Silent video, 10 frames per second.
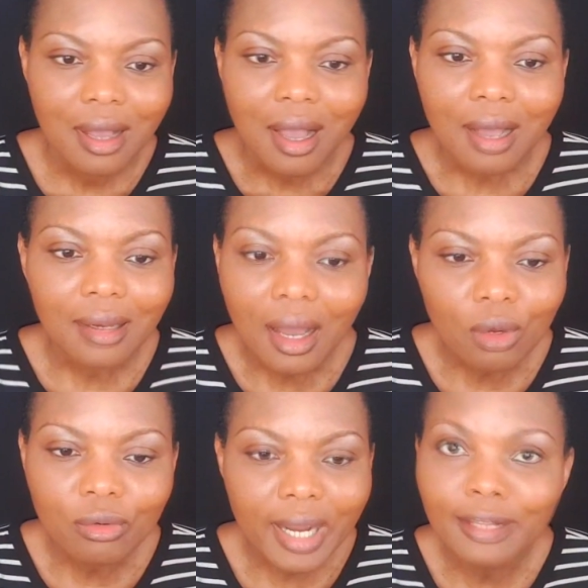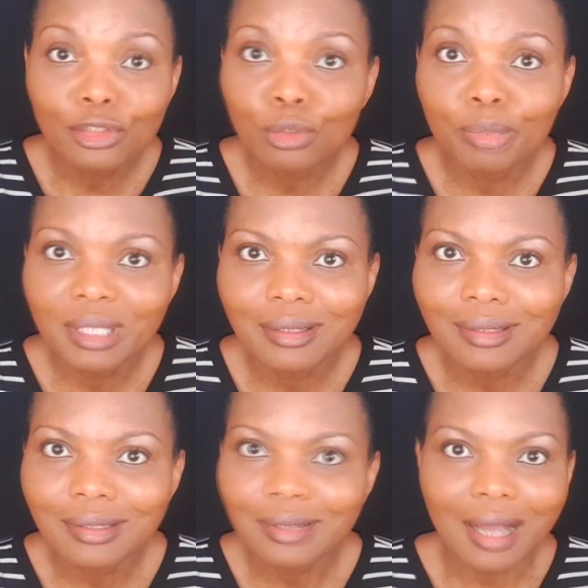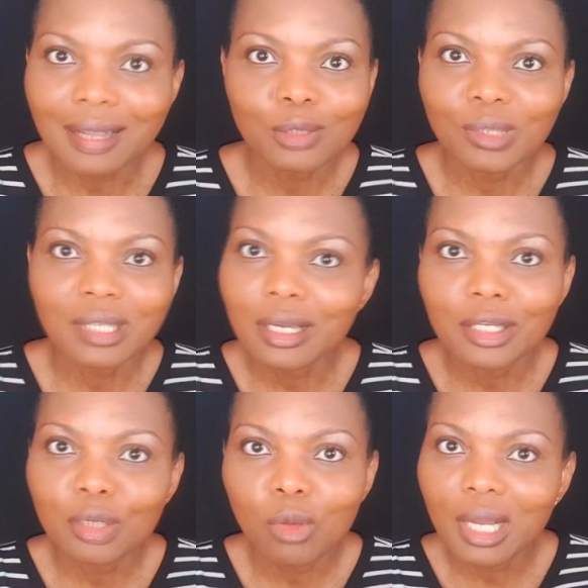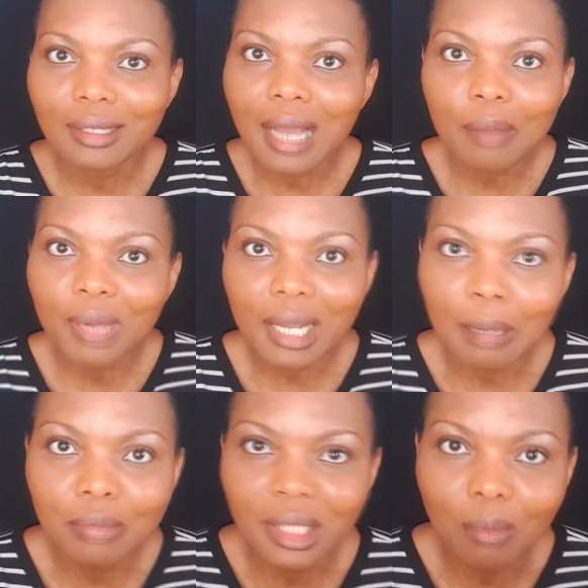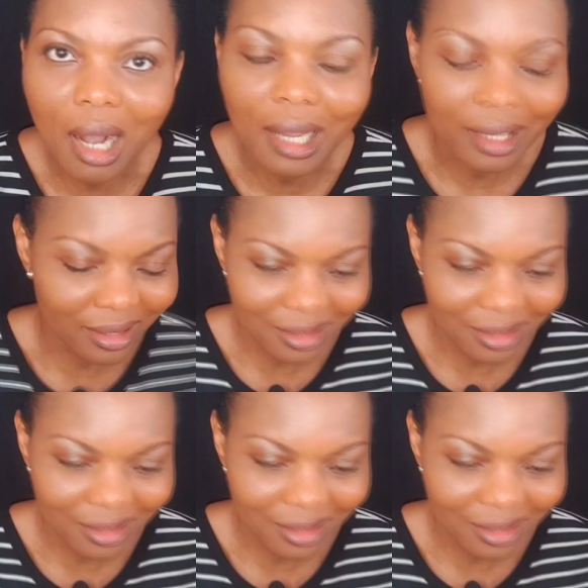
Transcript: Allow rain to beat it, as we say in Igbo land. Happy at a minimum.